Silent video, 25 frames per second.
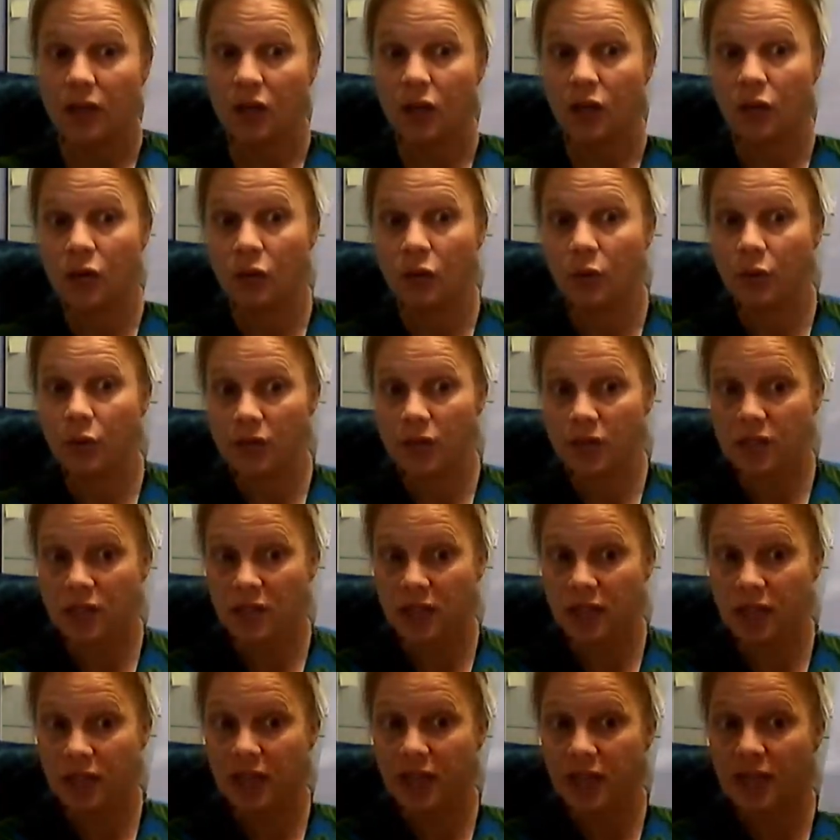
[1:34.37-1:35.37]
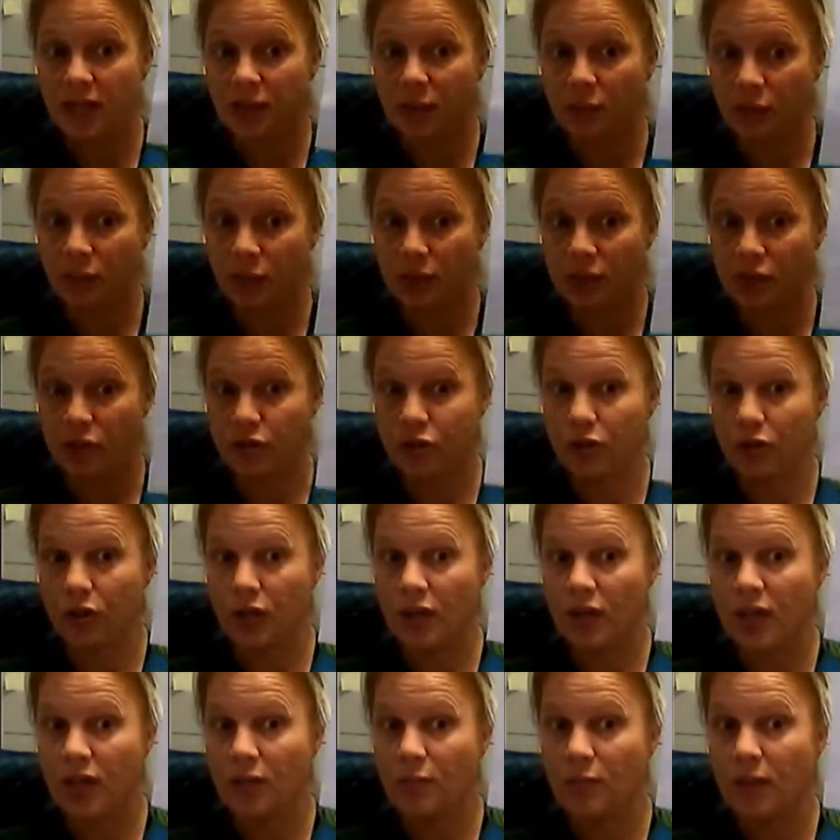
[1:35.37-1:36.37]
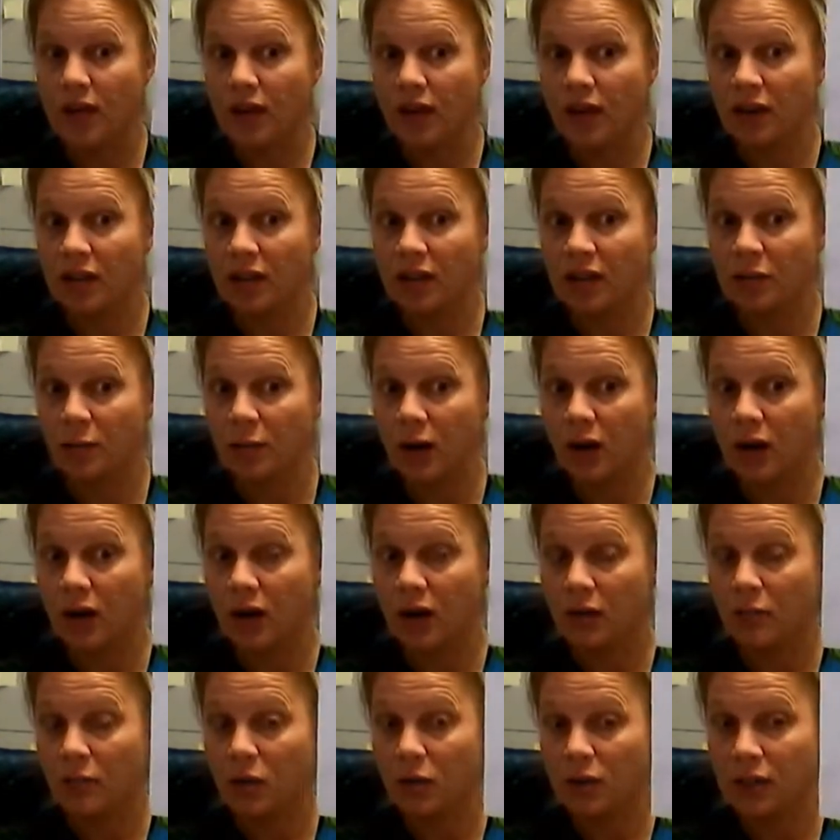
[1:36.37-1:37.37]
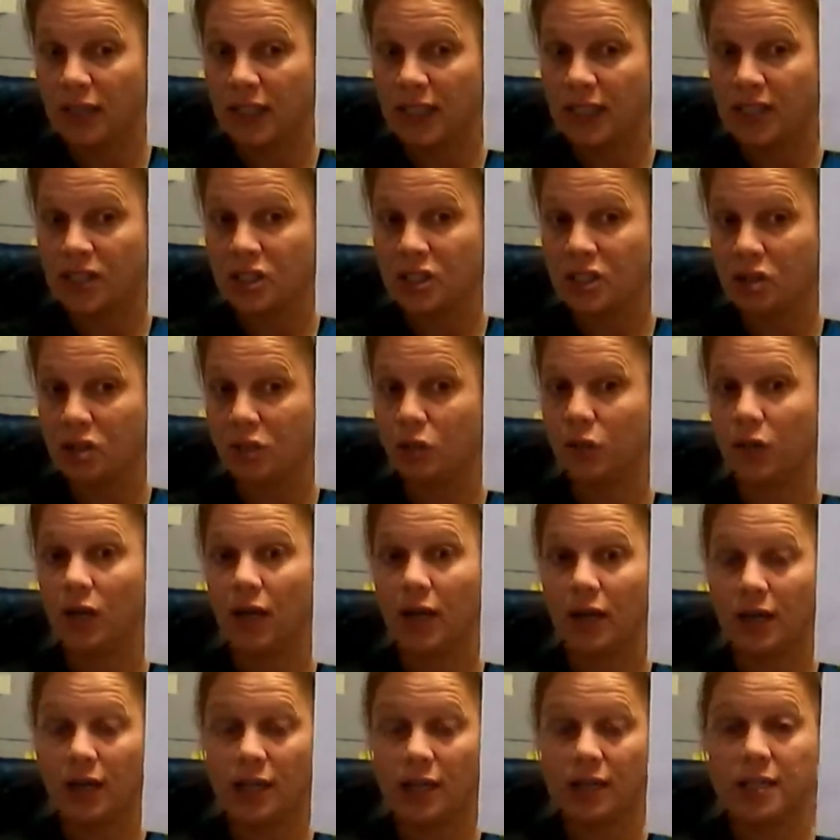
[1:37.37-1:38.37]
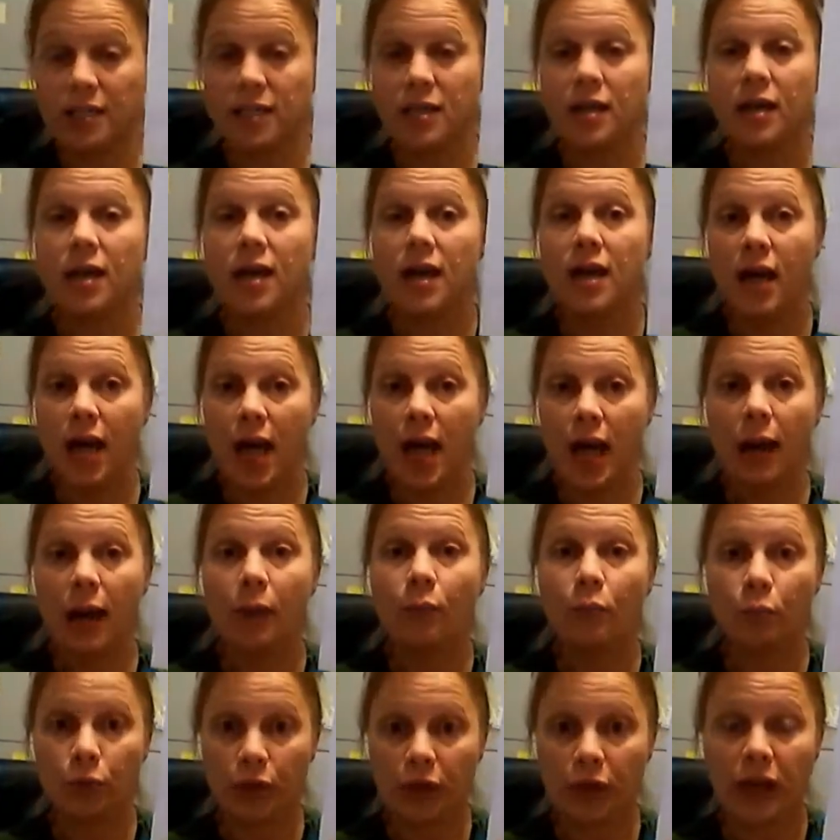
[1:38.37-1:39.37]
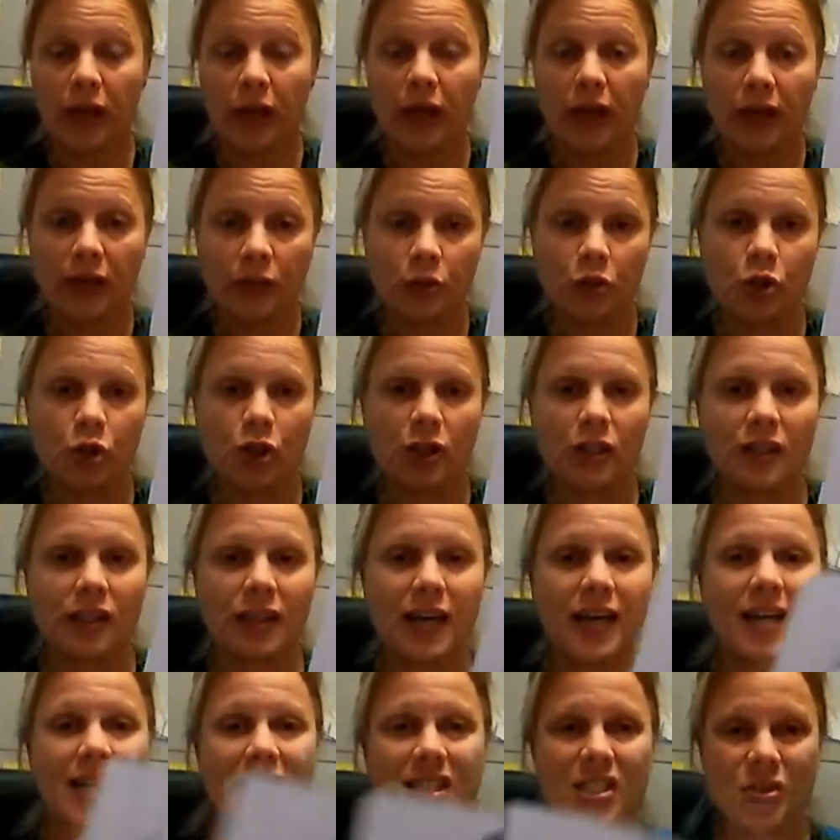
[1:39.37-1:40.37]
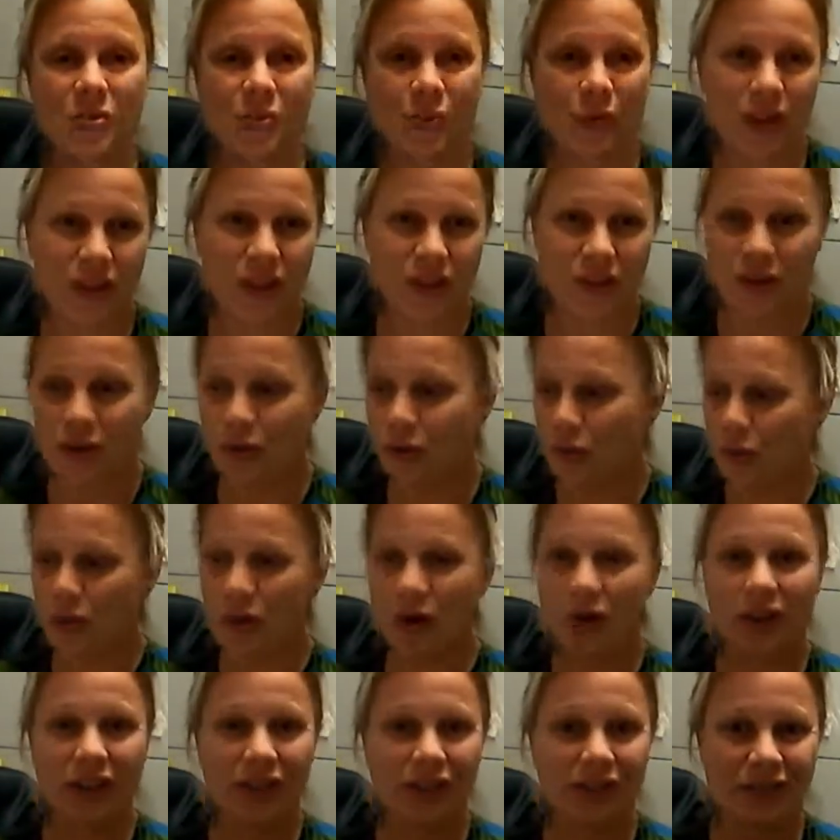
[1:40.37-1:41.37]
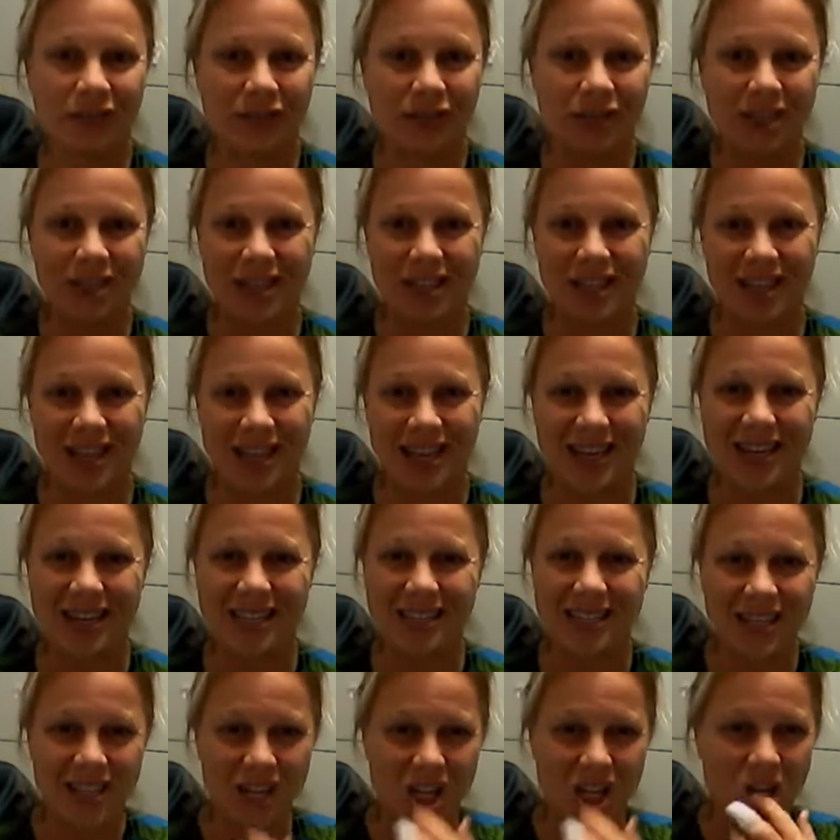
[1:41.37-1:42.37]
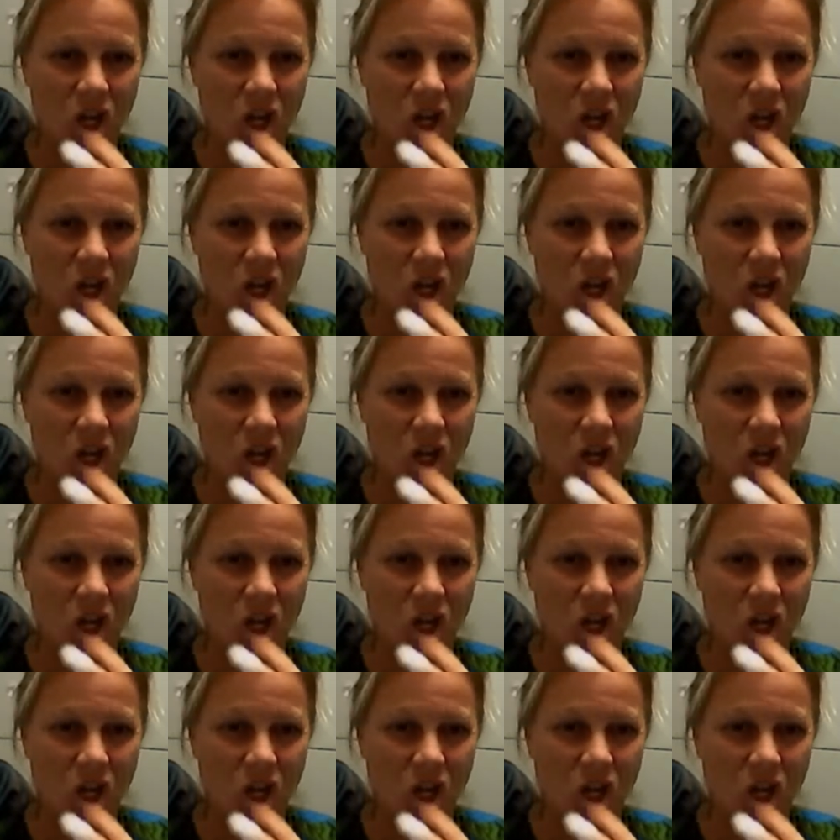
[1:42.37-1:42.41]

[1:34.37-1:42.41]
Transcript: You would sign it and print your name down at the bottom on these two lines and bring it into class with you on the first night.